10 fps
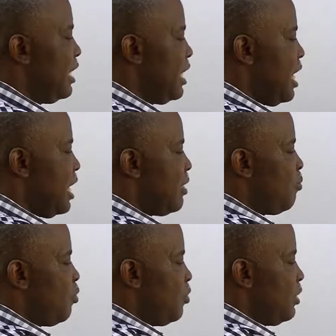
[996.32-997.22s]
that
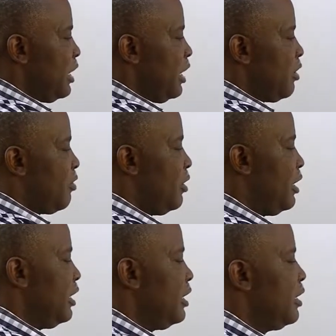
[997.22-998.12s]
pulls
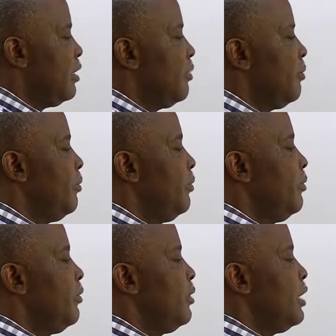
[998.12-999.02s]
electrons
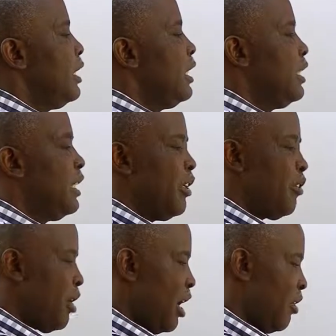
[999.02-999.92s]
is said
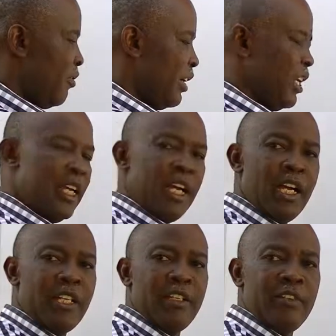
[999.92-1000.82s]
to have a
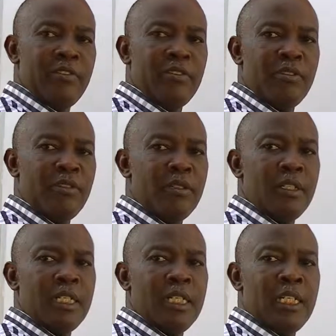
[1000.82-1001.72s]
negative
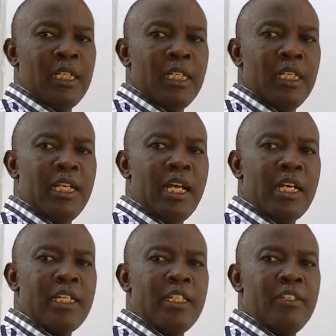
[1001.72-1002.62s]

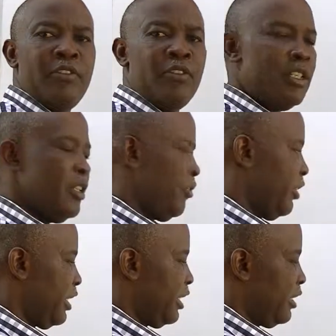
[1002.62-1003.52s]
inductive
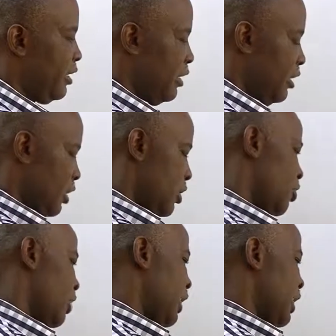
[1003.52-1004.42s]
effect.
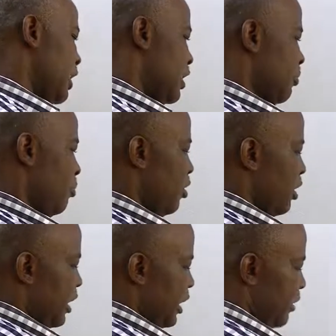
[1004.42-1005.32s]
So in this bond,